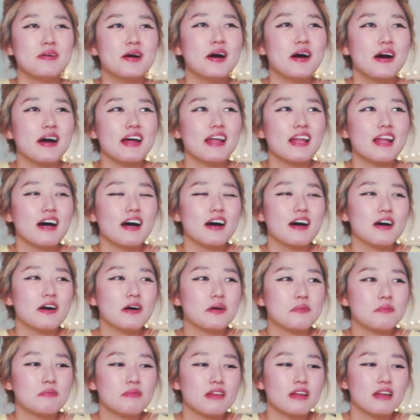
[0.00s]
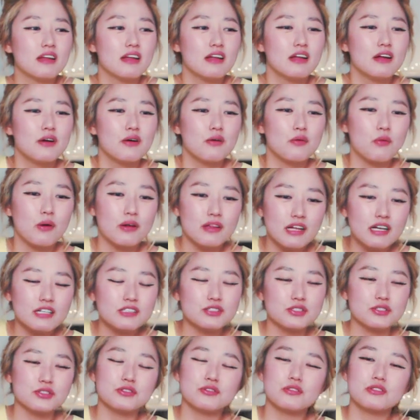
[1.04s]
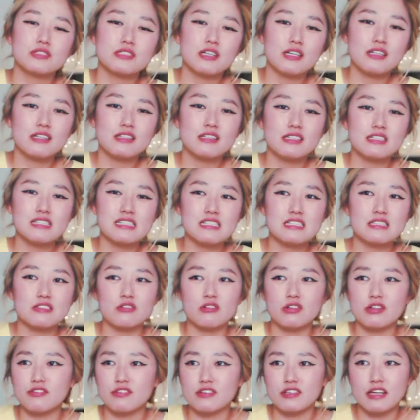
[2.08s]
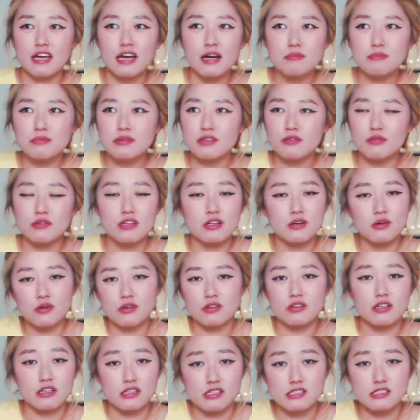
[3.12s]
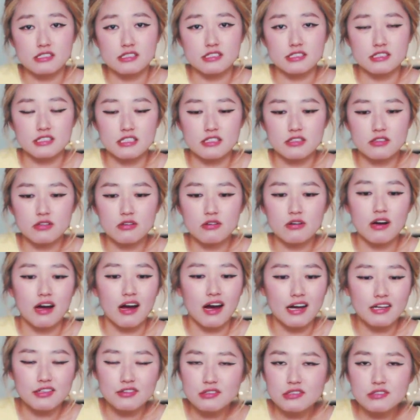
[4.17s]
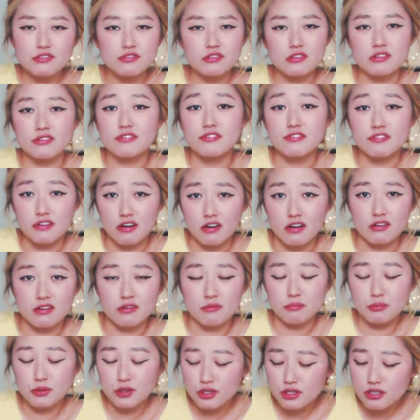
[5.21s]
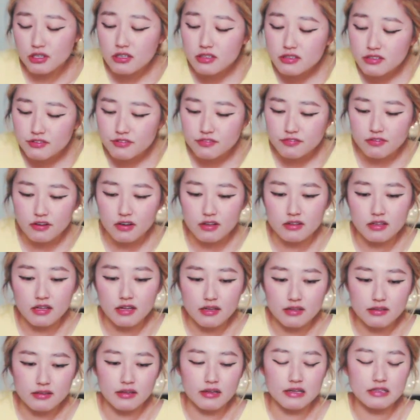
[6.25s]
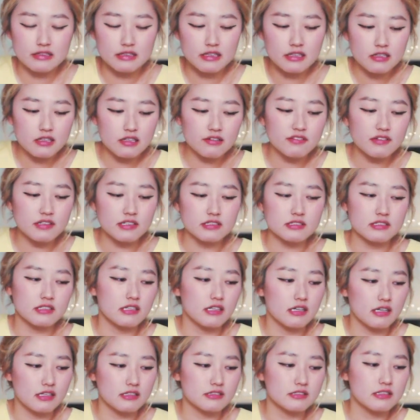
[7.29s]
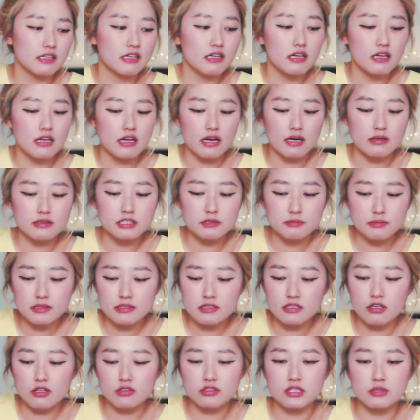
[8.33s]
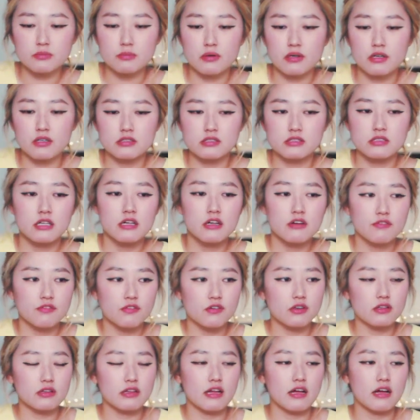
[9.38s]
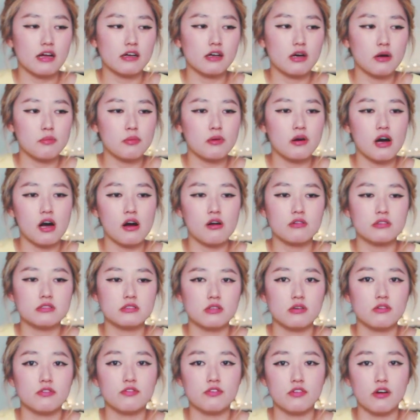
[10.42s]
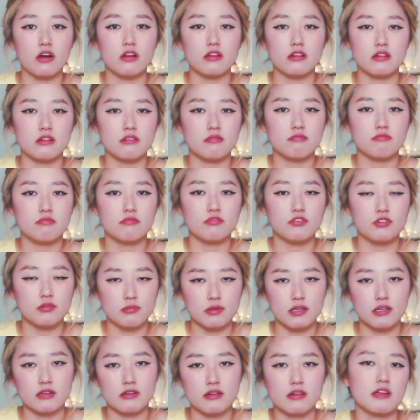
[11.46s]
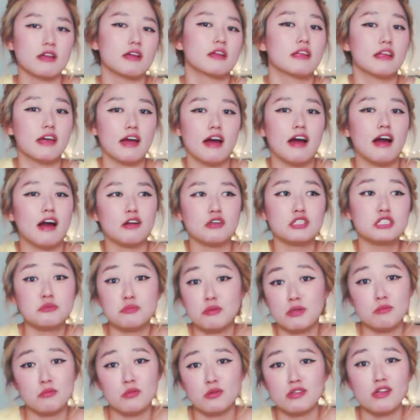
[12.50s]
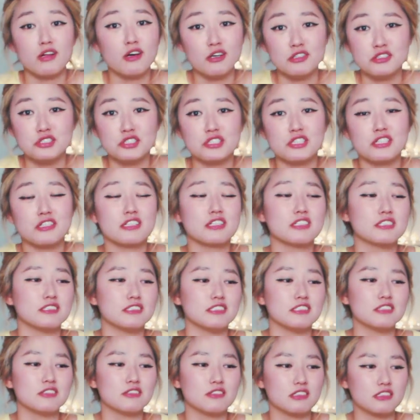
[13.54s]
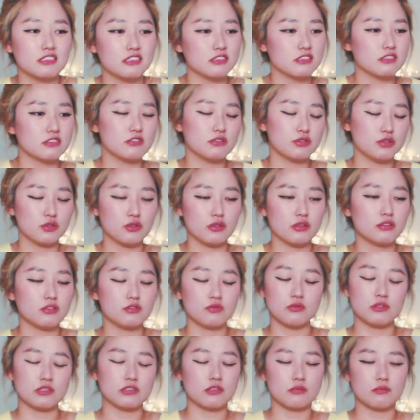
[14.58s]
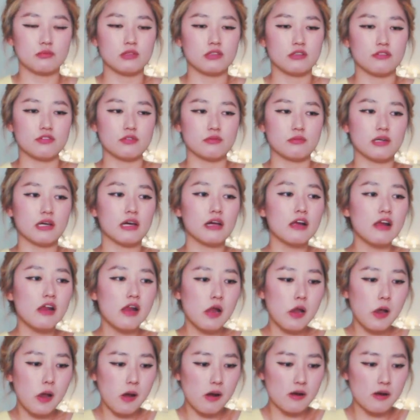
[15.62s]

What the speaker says: But when I do those kind of things, or even gambling, when I go to like a casino, I do it for fun, purely fun. I think of it as I'm spending $100 for that couple hours of fun for me. Like, yeah, I don't spend more than 100 at the casino because it's a waste of money for me.